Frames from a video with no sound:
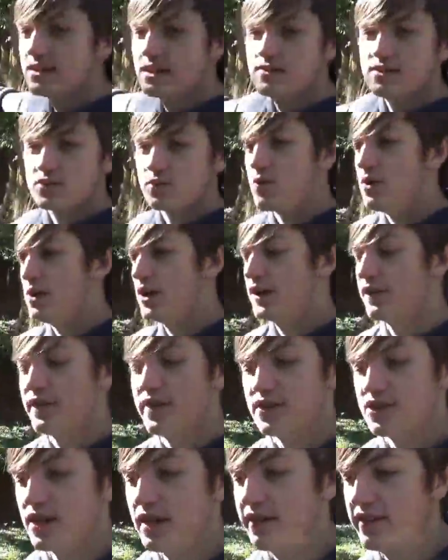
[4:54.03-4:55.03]
love this water
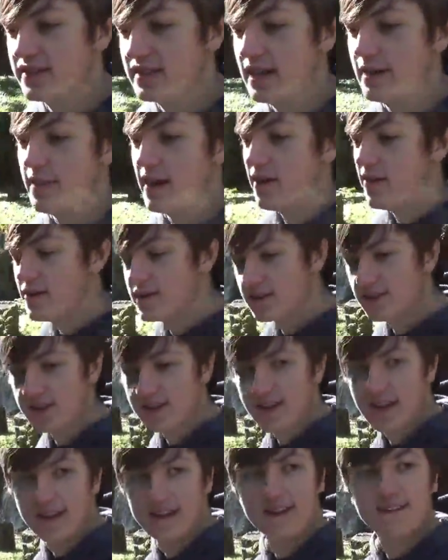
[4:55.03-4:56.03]
feature every time. I always look
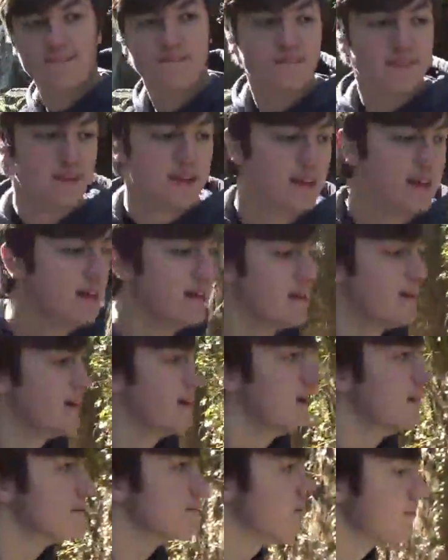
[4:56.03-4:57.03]
at it.
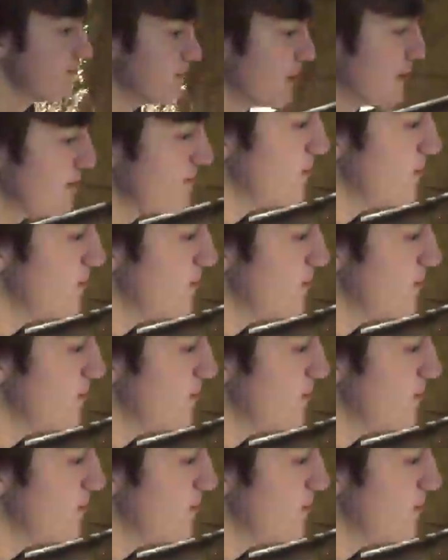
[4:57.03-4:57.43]
Let's